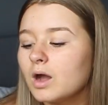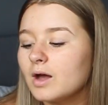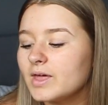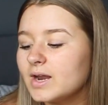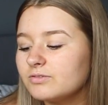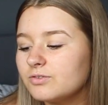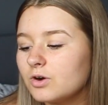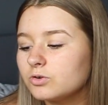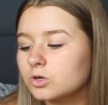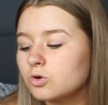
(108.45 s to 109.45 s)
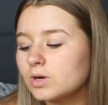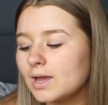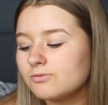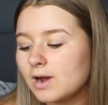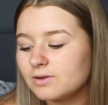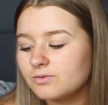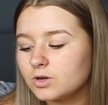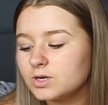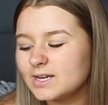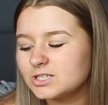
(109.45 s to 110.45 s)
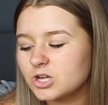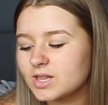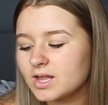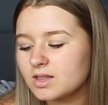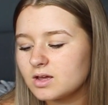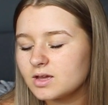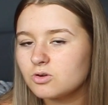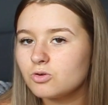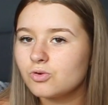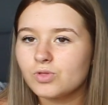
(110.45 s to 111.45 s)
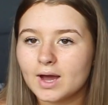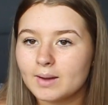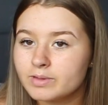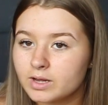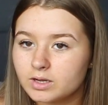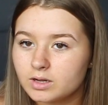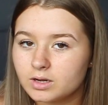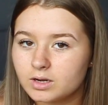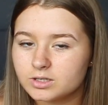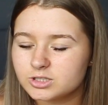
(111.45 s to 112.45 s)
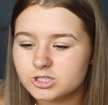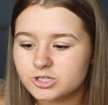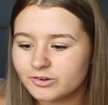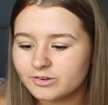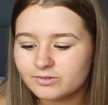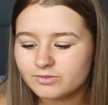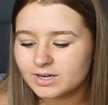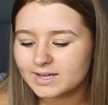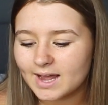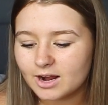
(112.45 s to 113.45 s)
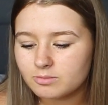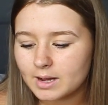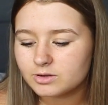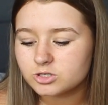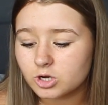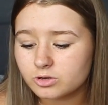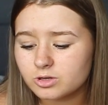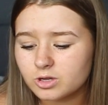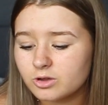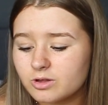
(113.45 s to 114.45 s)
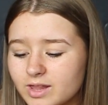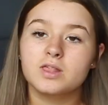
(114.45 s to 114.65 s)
I then have a folder called Irrelevant. It just has like all the apps that I just don't really care about and don't use.